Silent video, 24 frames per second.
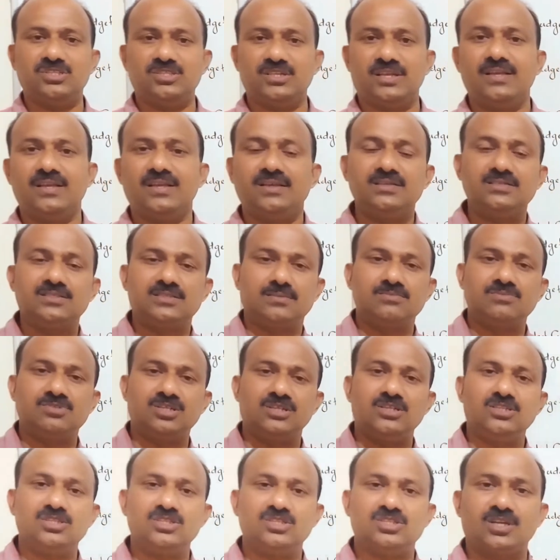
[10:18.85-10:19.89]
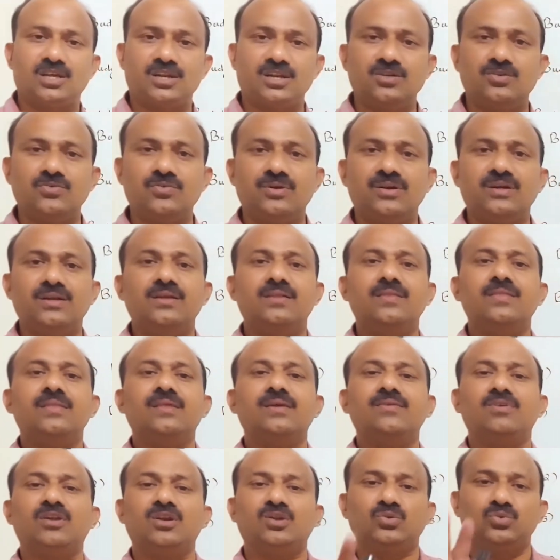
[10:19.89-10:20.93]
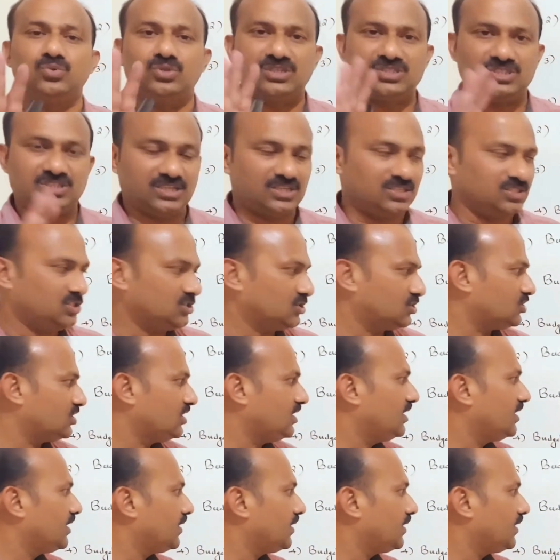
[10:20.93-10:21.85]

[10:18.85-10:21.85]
saying some changes are required, they will do the changes.